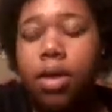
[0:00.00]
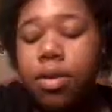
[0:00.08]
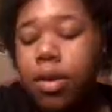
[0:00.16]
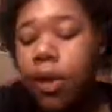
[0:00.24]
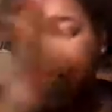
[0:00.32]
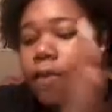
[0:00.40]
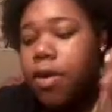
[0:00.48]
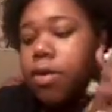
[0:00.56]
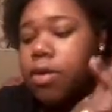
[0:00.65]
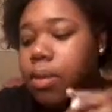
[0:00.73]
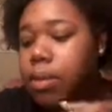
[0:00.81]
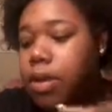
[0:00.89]
So
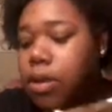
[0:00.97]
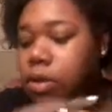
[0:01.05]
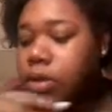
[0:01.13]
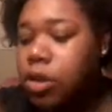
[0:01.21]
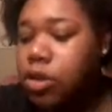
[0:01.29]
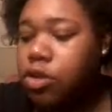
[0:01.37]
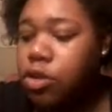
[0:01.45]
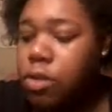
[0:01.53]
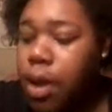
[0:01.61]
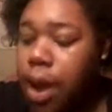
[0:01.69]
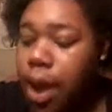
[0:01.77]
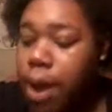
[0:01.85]
first I'm gonna do is do
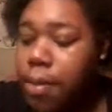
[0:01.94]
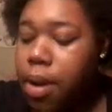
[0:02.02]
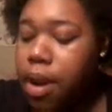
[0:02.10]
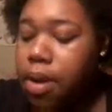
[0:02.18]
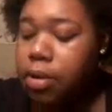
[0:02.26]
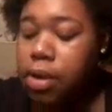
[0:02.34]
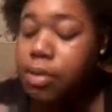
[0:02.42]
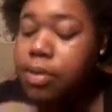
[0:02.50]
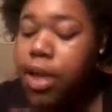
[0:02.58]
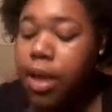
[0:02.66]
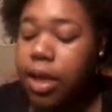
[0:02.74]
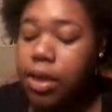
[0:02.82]
my eyebrows. So I'm
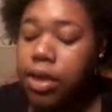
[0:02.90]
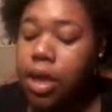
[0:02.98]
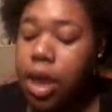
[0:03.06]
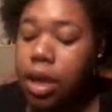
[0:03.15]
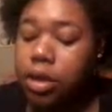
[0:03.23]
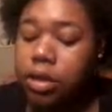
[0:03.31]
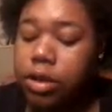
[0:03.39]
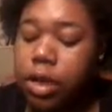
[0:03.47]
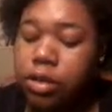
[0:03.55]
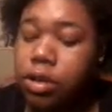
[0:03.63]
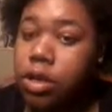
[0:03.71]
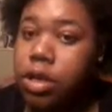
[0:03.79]
taking the
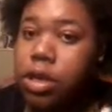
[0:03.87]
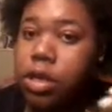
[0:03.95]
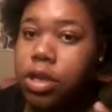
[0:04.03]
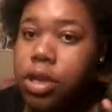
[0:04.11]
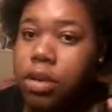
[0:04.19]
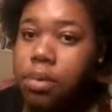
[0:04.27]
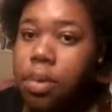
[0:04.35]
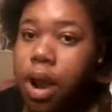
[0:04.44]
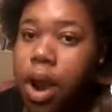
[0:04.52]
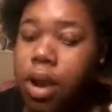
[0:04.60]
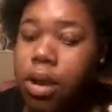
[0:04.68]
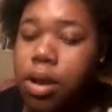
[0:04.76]
Anastasia Dip
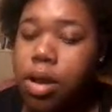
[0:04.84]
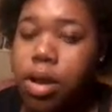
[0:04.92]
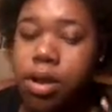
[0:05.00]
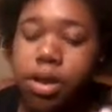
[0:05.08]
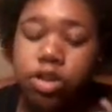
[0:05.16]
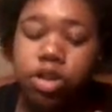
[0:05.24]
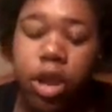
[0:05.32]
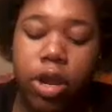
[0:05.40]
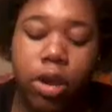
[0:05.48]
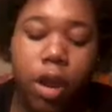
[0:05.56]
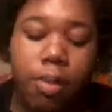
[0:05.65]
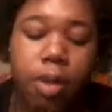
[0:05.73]
Brow in the
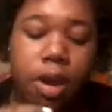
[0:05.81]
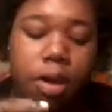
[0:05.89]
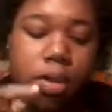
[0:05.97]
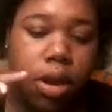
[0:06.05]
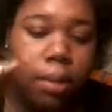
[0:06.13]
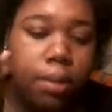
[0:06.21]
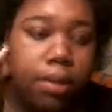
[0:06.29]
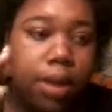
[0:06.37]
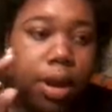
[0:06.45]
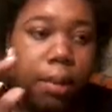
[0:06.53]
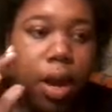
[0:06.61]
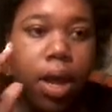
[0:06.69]
shade Dark Brown, and I'm gonna
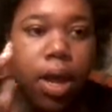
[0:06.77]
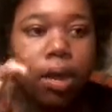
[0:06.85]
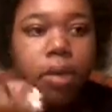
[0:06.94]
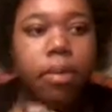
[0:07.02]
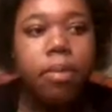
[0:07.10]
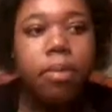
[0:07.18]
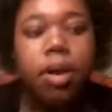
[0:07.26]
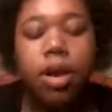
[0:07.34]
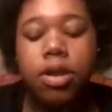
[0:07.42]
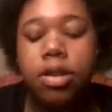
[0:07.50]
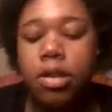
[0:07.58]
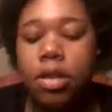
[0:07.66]
take my angle
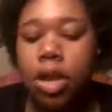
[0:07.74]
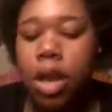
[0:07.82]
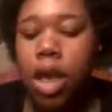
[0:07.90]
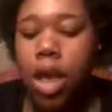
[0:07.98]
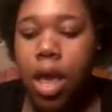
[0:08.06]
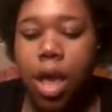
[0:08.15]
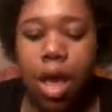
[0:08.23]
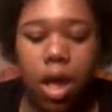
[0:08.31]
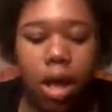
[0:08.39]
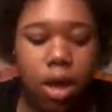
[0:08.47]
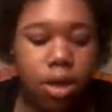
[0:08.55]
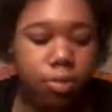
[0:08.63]
brush
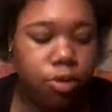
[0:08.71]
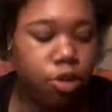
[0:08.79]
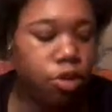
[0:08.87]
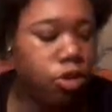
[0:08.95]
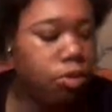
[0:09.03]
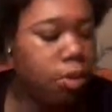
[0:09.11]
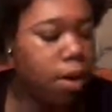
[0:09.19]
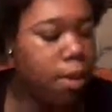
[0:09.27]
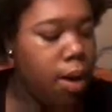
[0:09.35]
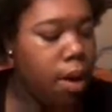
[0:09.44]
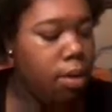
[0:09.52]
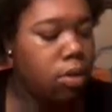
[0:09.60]
to do my
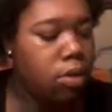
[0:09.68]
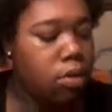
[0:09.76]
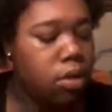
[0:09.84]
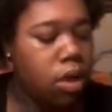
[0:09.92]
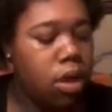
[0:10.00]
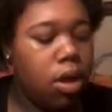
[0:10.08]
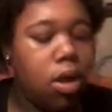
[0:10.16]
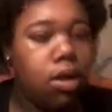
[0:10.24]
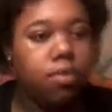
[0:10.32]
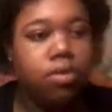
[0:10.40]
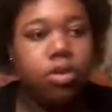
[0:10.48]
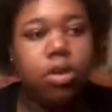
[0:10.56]
brows,
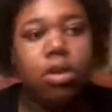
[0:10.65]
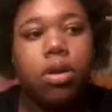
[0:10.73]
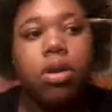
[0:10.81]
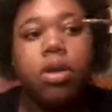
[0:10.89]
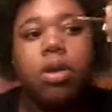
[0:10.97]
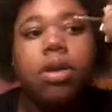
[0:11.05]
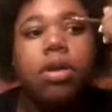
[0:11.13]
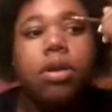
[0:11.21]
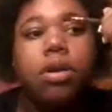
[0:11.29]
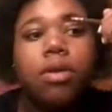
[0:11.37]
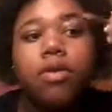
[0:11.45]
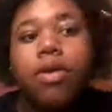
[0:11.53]
and I'm just gonna
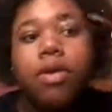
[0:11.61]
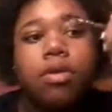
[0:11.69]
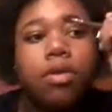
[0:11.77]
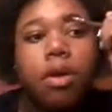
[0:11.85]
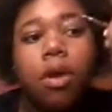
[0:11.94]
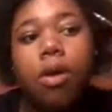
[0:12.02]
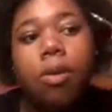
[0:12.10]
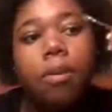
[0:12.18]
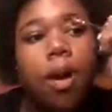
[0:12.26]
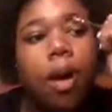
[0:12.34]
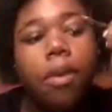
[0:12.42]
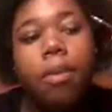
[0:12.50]
first comb
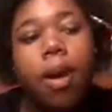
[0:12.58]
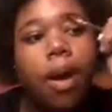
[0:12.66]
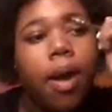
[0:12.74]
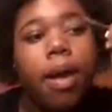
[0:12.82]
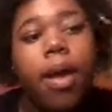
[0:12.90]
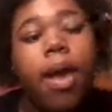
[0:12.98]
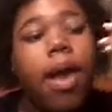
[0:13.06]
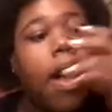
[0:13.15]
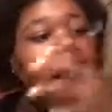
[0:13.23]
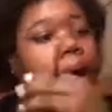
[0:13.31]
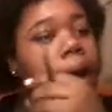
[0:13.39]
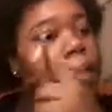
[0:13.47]
out my
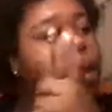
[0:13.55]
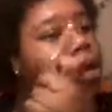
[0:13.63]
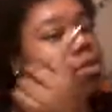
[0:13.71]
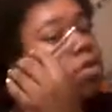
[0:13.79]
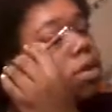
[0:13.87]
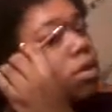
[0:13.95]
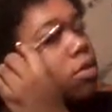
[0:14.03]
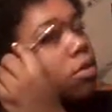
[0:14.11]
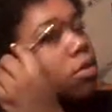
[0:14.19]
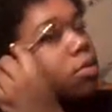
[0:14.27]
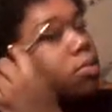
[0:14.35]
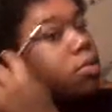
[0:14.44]
eyebrows with a
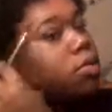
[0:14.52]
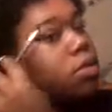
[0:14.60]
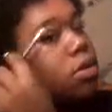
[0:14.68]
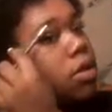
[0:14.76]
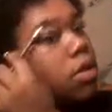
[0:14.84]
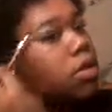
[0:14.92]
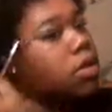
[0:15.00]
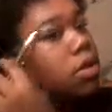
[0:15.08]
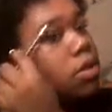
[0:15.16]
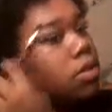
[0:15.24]
spoolie.